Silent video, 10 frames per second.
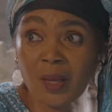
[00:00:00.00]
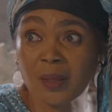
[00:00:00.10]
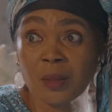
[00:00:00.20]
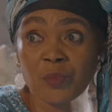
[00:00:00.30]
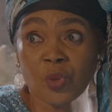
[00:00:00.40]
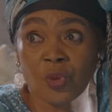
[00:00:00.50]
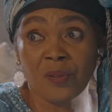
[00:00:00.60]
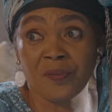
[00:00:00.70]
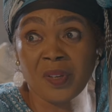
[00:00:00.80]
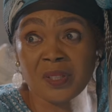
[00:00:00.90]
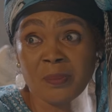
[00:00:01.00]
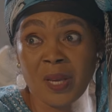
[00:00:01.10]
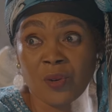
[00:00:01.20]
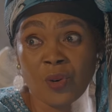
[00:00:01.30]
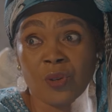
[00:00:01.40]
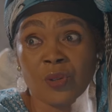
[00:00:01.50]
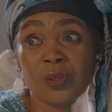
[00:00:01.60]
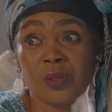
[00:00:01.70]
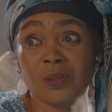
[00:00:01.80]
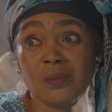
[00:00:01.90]
I came to confess my
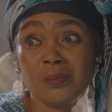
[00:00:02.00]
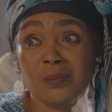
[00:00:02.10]
wrongs.